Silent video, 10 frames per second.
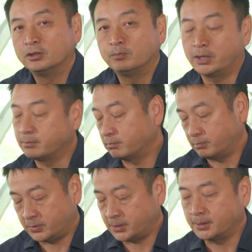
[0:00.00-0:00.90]
But
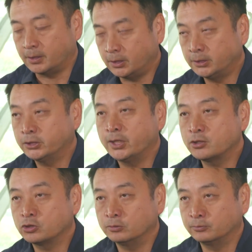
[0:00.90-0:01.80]
the
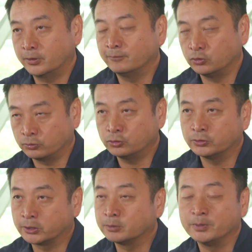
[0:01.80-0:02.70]
international revenue could
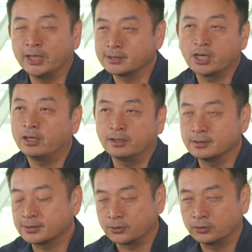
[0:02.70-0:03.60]
be as high
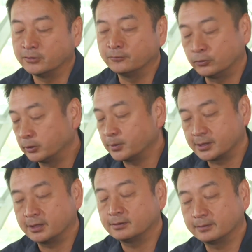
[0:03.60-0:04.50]
as 30-40%.